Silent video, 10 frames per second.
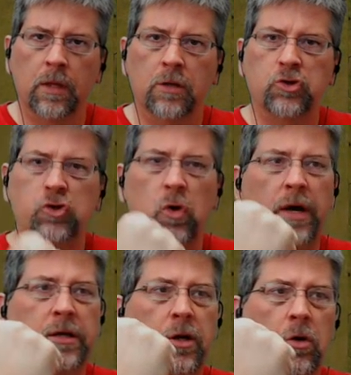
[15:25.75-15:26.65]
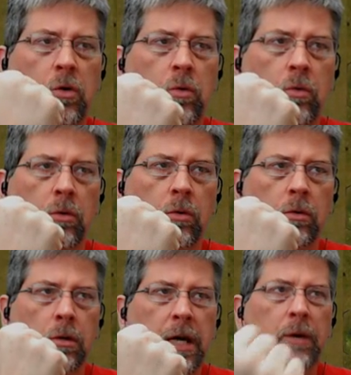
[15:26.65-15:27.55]
so I know
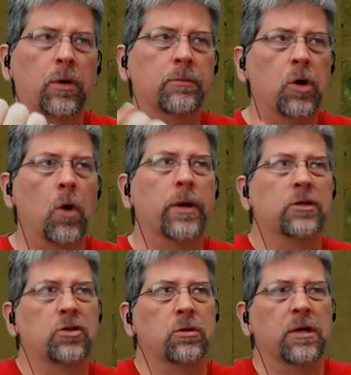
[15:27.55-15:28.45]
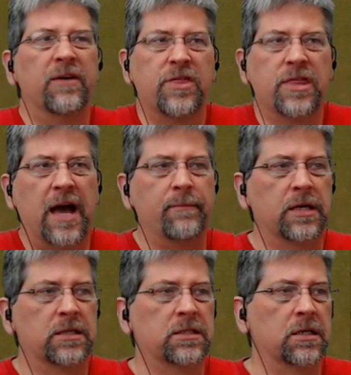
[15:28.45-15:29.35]
kind of what I'm going to, if that
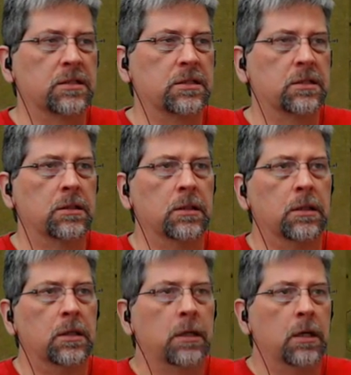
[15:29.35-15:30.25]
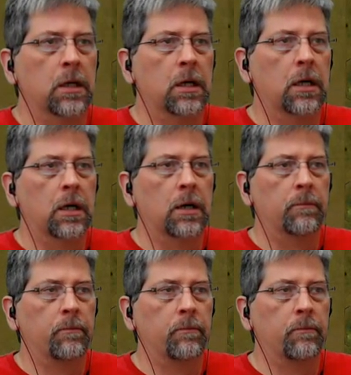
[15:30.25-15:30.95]
makes sense. So